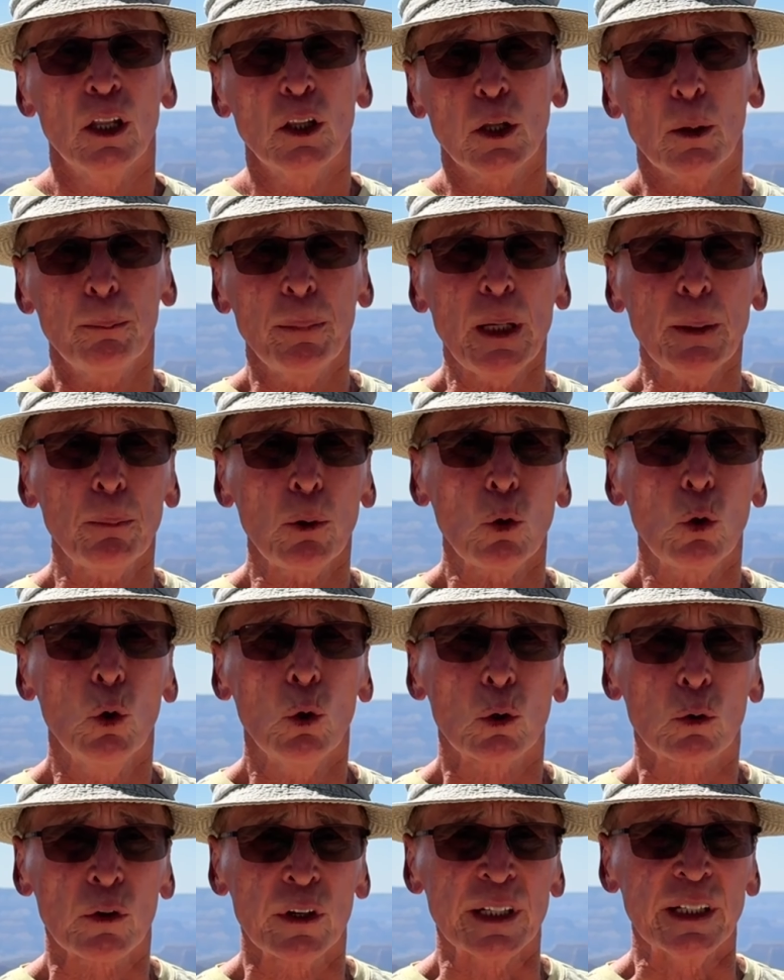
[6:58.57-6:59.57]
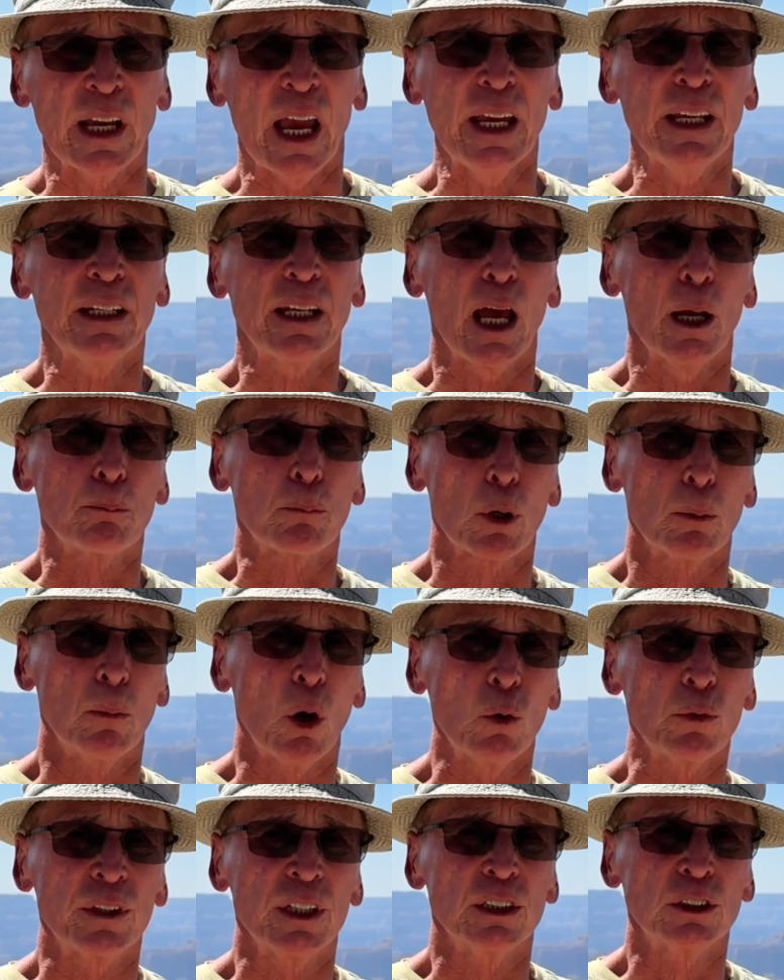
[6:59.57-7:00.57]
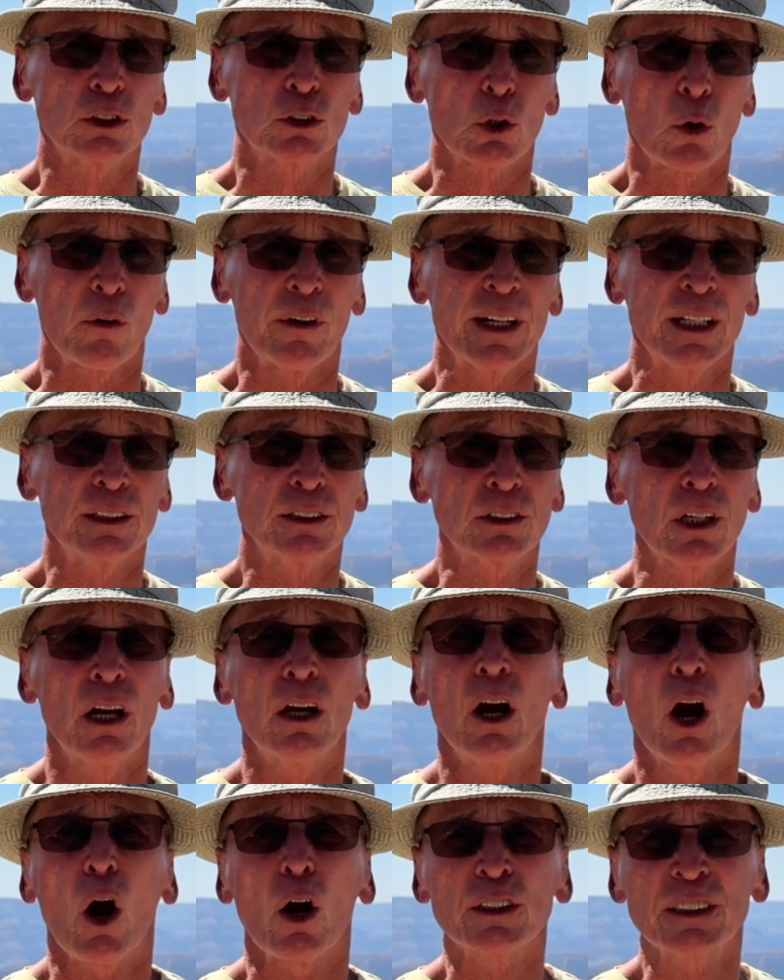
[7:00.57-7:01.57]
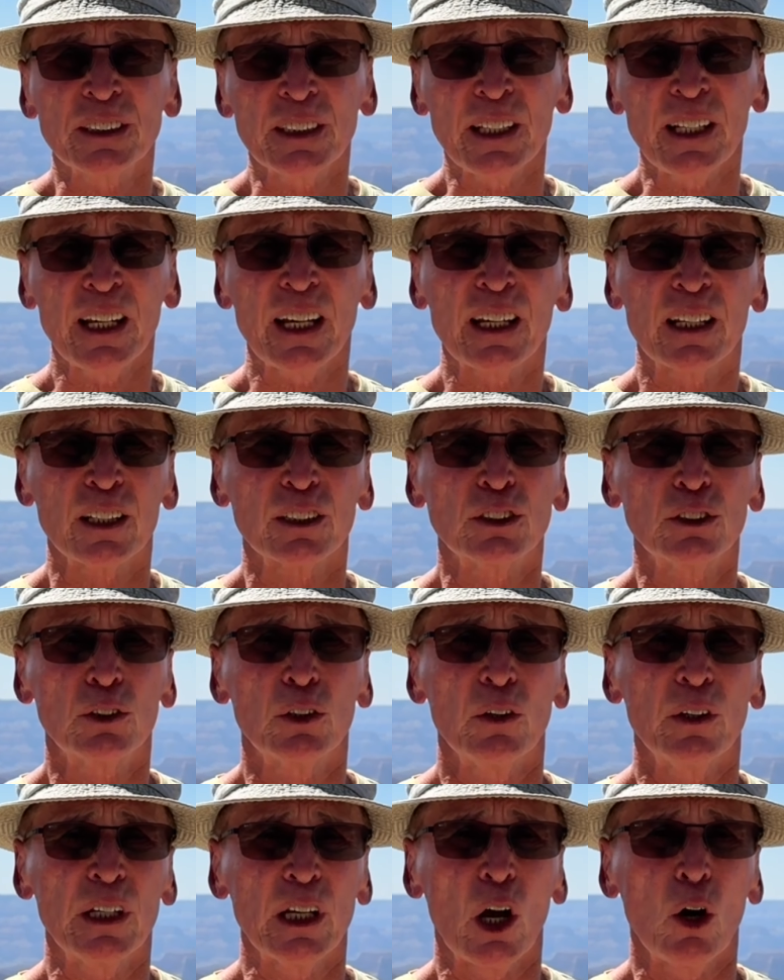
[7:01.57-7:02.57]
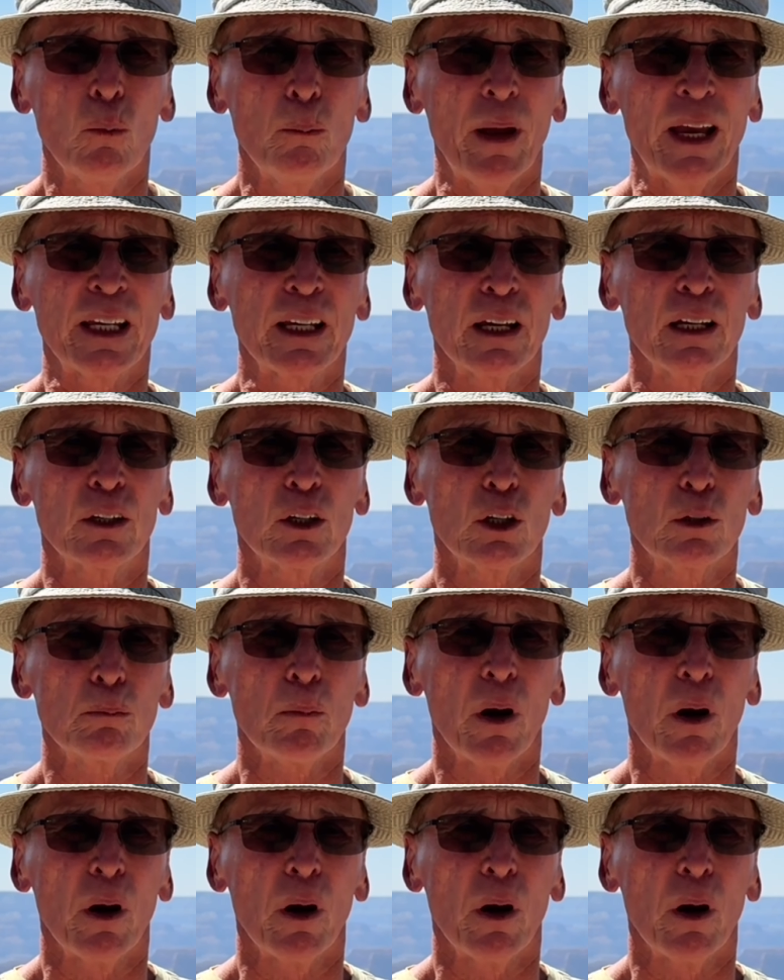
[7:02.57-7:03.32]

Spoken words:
The people who create and promote these stories are sitting in a studio making good